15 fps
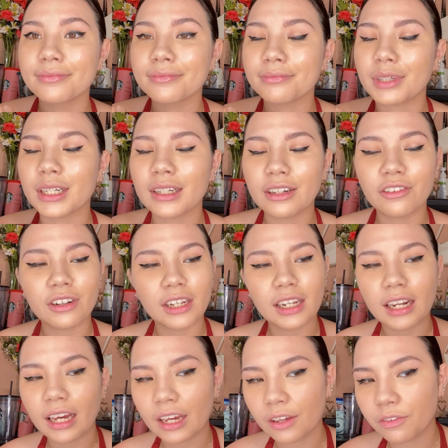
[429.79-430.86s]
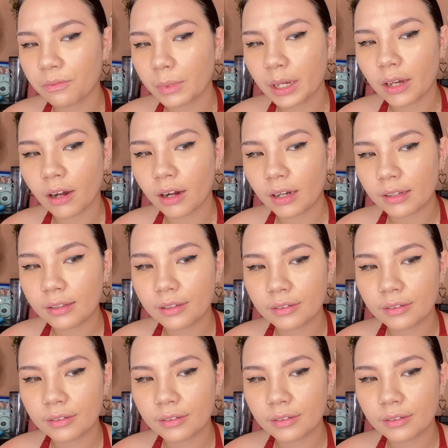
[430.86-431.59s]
But in real life, my God.